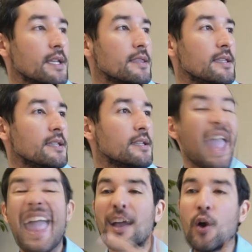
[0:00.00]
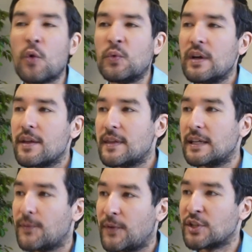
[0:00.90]
the echo
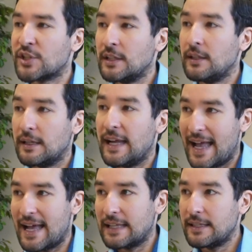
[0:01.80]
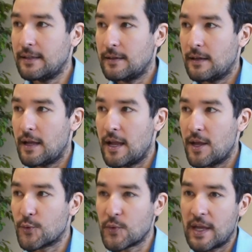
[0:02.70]
that Virgil had
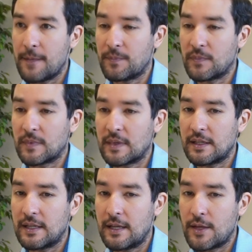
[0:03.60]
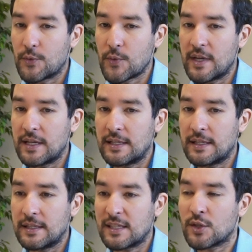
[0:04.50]
uh, through, the, um, uh, through
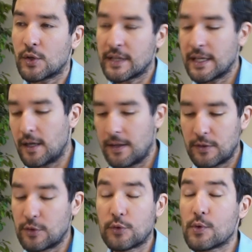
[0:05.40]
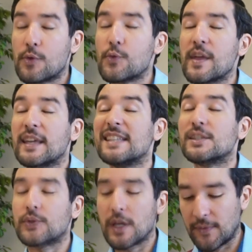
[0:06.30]
the story, uh, th through the
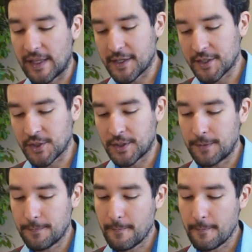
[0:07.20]
history of literature.